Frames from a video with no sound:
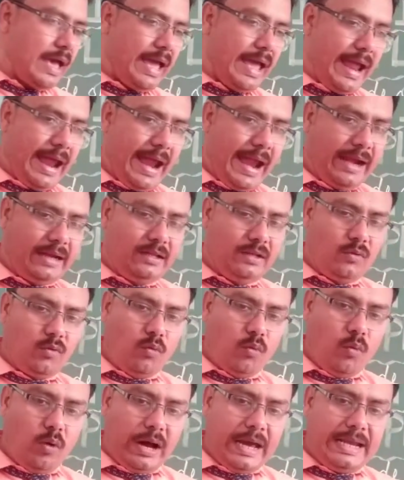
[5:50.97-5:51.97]

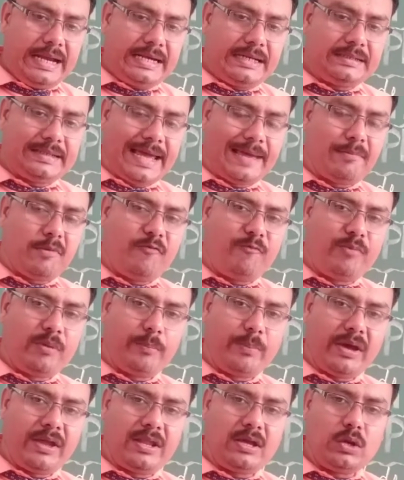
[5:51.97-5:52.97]
And while at time of
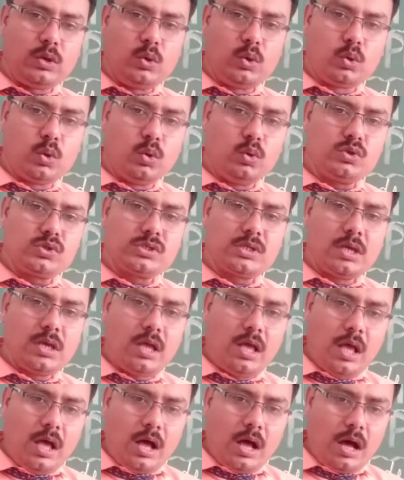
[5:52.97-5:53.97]
preparing glucose,
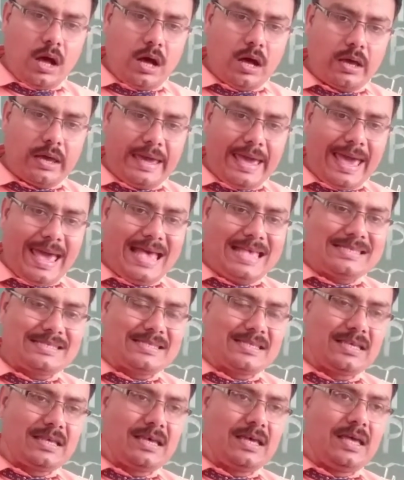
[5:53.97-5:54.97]
a gas
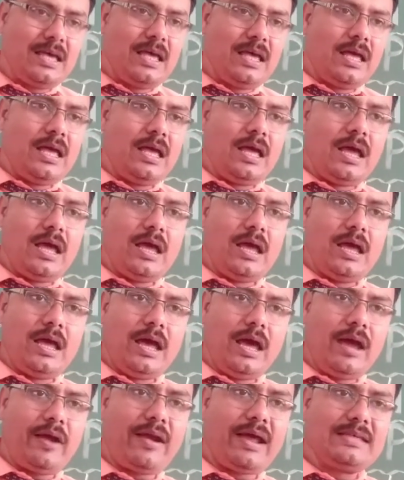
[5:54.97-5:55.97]

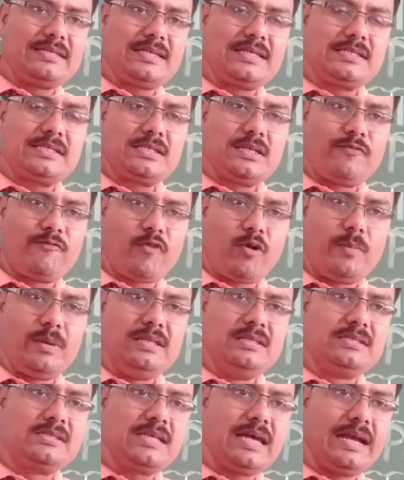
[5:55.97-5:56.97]
arises from
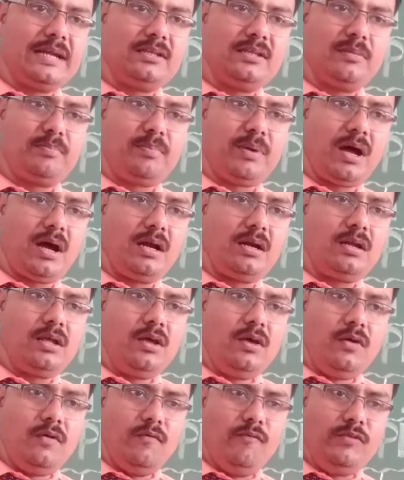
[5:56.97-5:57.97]
inside the
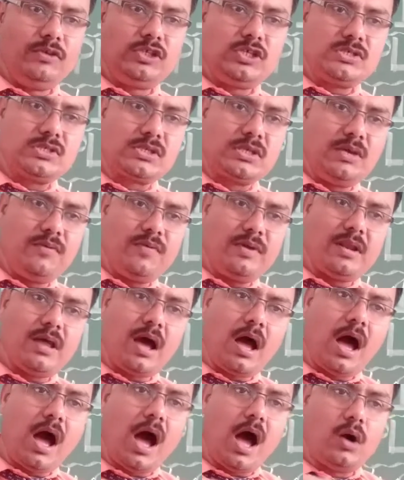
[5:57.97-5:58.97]
plant, which is
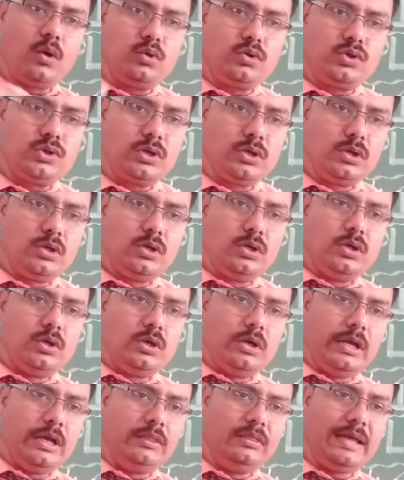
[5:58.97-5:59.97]
given out
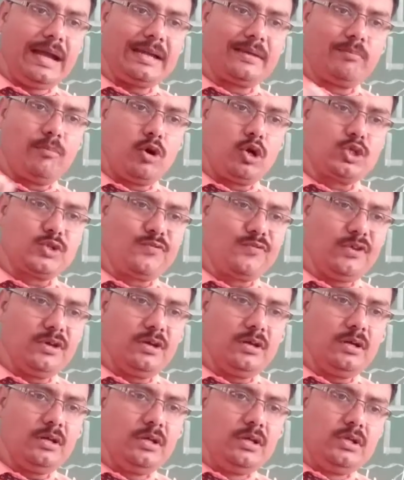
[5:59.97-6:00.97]
in the
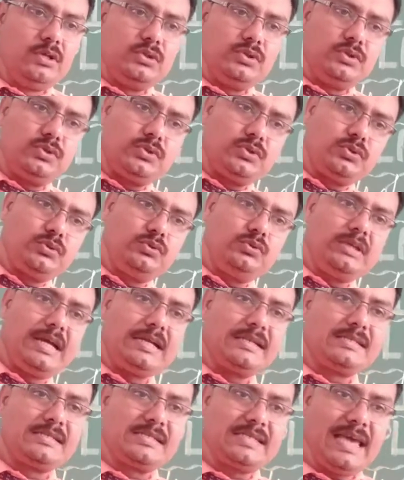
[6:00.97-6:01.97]
atmosphere through
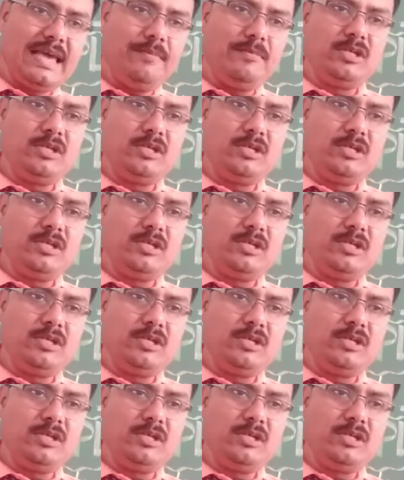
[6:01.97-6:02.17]
that same